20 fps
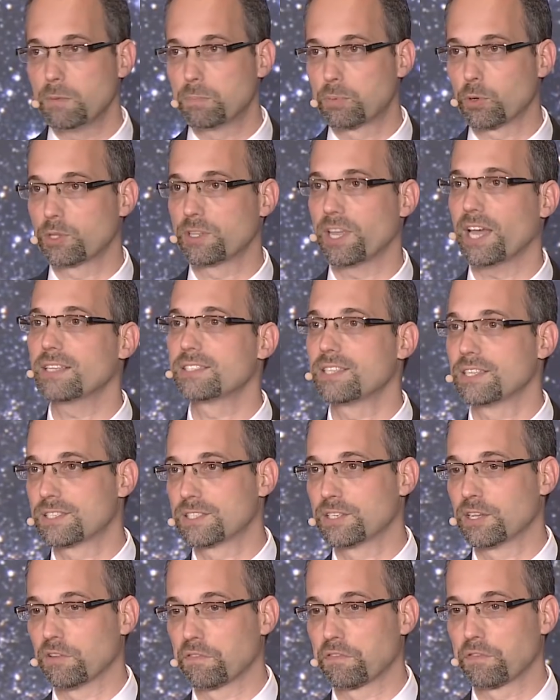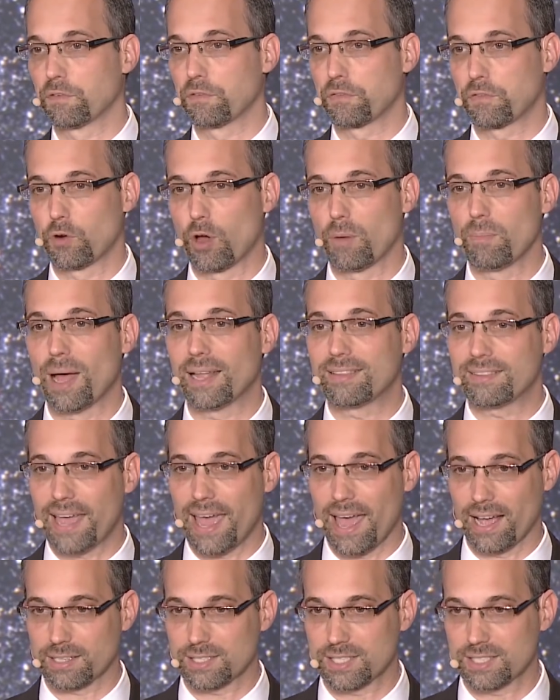protects itself from
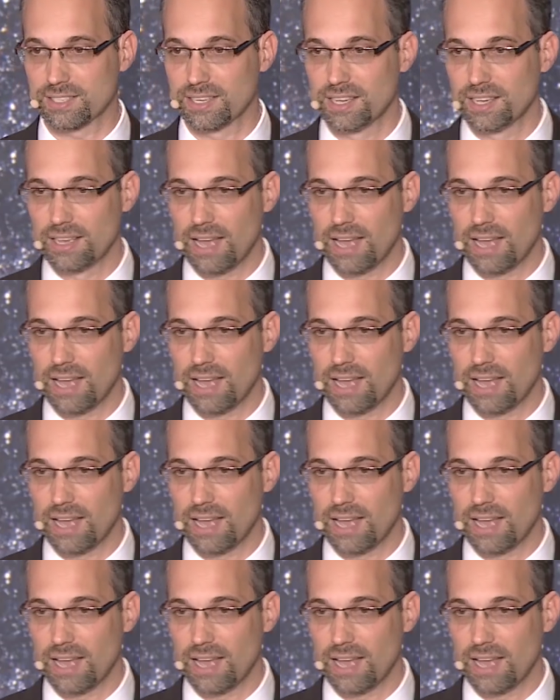attacks,